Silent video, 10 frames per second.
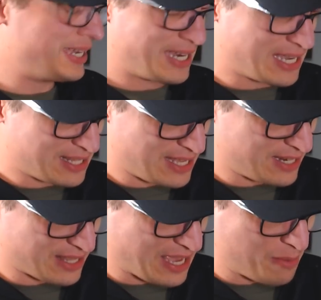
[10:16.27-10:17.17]
at the
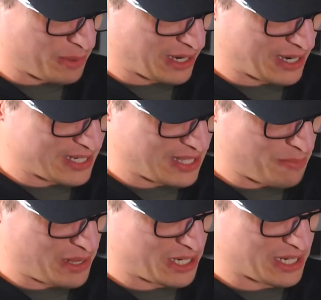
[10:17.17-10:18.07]
end of the game, but like I said, they
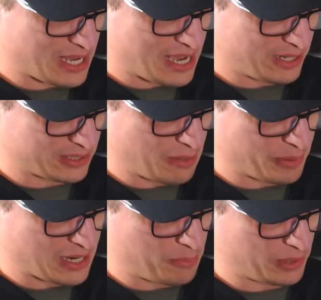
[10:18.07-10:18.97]
managed to get held up
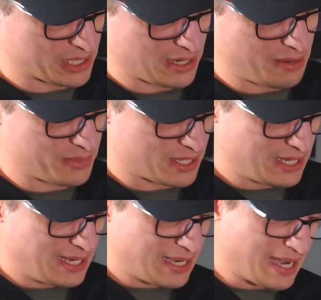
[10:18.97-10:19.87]
a couple of times.
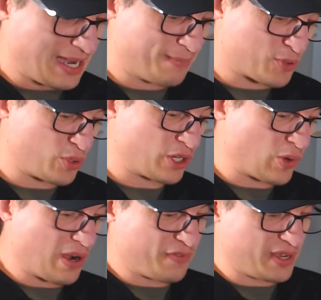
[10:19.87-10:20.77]
Um,
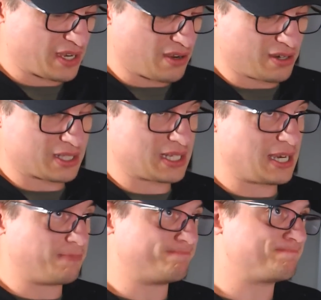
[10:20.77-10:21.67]
Tu'inukuafe got
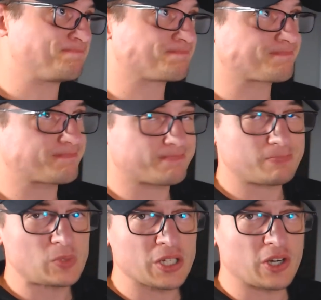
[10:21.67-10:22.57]
um,
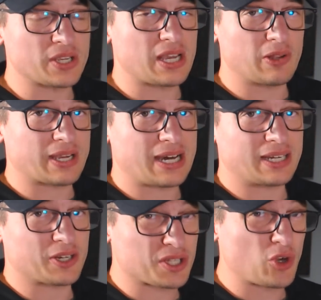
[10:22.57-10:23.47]
got yellow
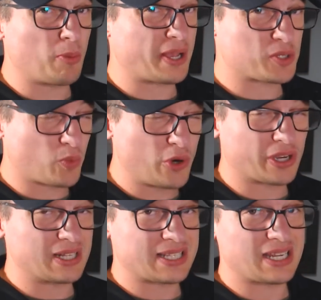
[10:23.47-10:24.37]
carded because the All Blacks were
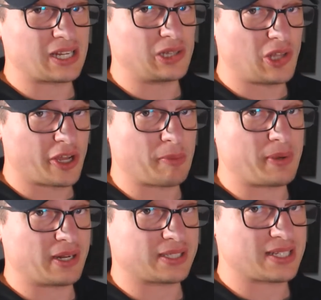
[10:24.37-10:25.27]
conceding a lot of
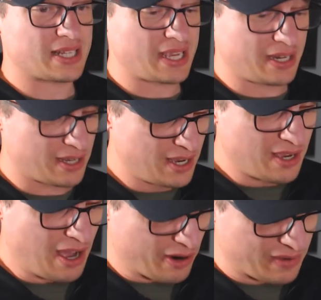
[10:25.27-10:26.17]
penalties at the end.
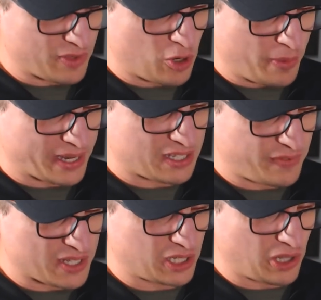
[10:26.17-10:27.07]
I'll give the All Blacks
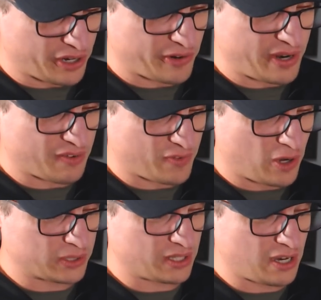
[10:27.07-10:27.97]
defence a lot of credit for
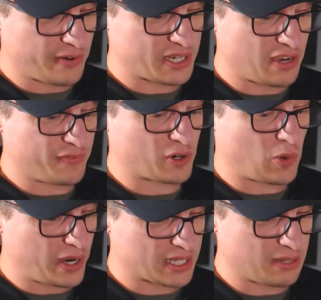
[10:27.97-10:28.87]
holding the Irish out for
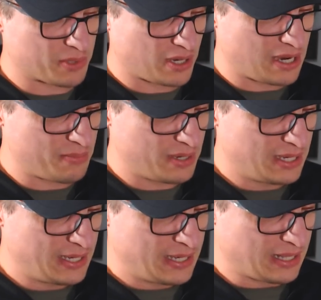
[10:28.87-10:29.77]
quite some time.
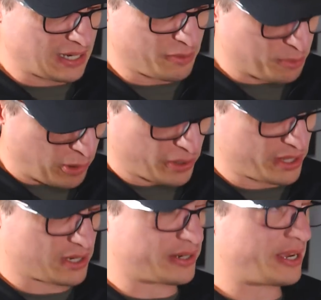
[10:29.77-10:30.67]
Like it was Porter
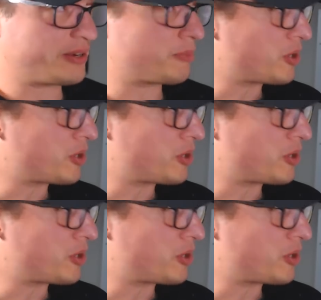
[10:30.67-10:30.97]
that got held up,